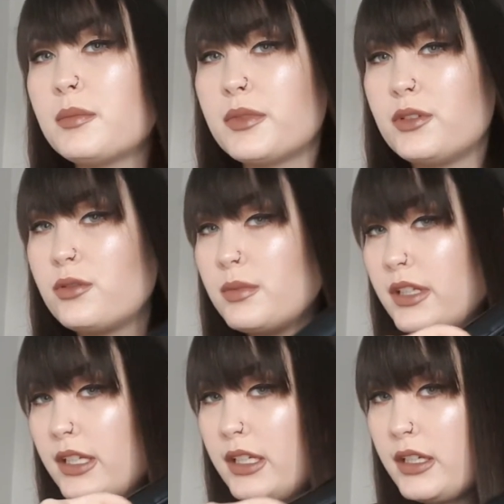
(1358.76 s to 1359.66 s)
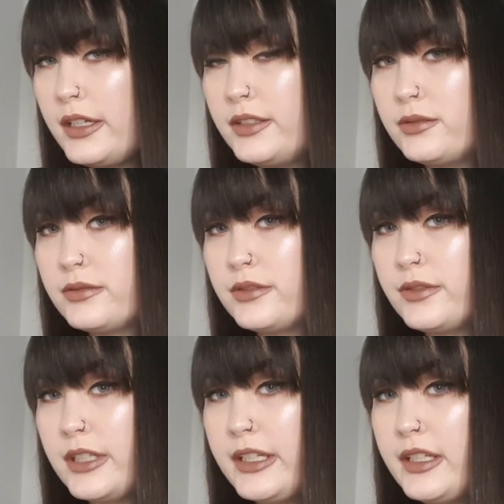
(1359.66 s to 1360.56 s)
But normally I don't
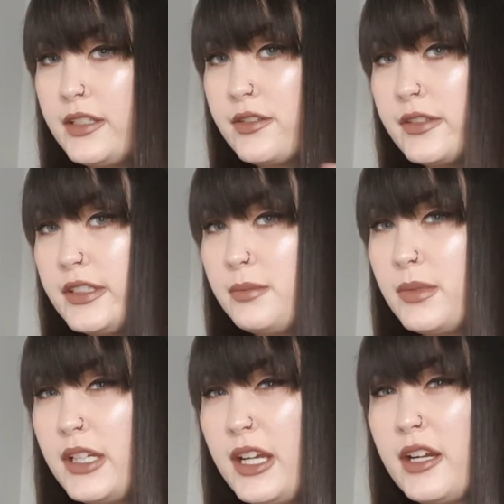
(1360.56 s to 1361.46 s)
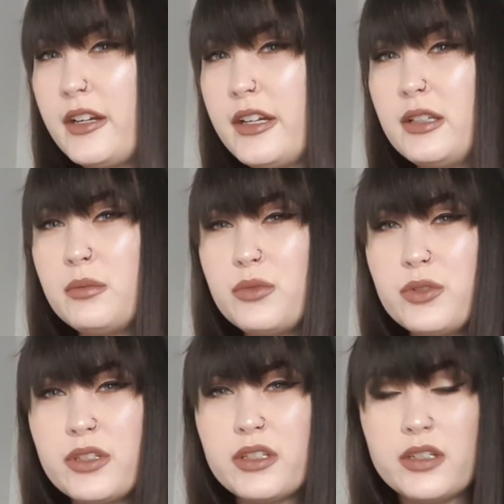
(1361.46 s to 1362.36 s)
really straighten my hair
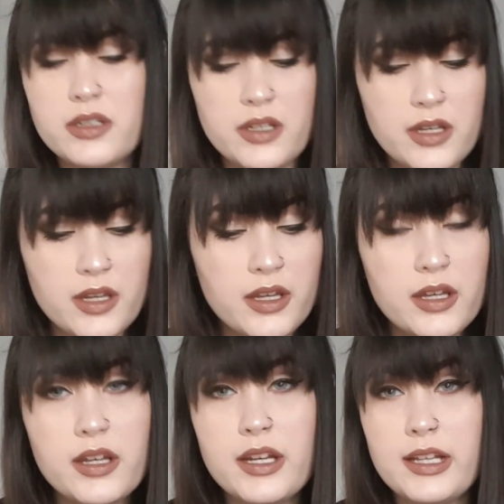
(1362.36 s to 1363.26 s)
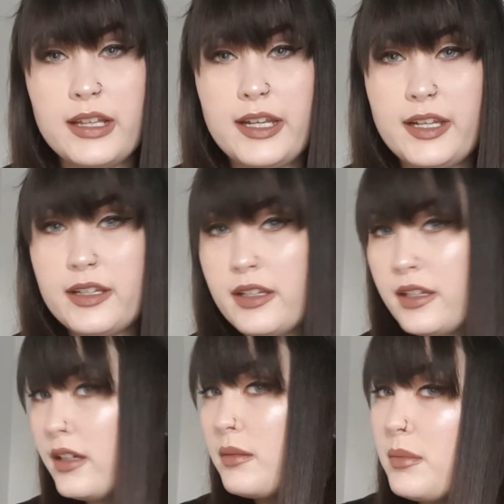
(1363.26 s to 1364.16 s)
anymore. I like
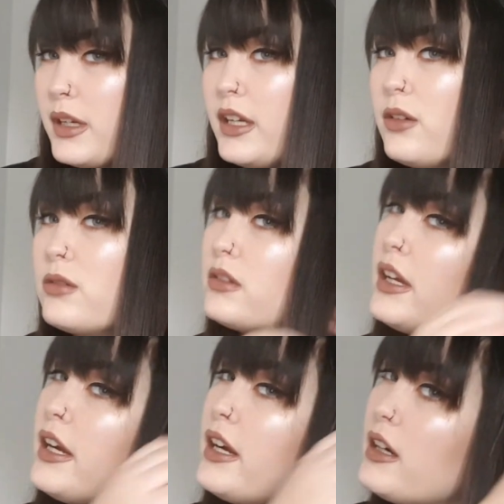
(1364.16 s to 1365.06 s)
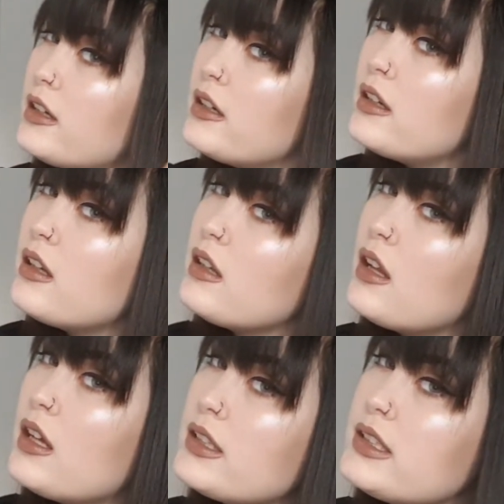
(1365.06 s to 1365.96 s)
my own hair a
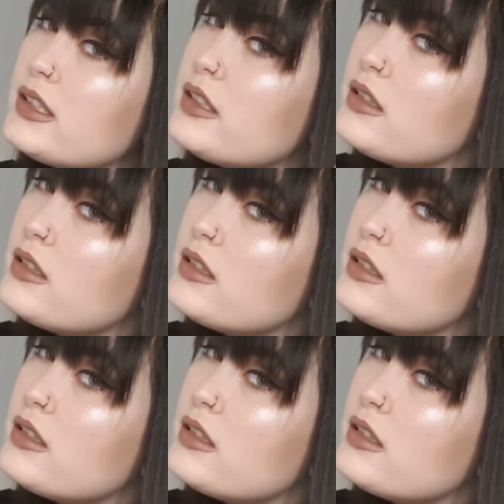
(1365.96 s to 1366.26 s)
lot.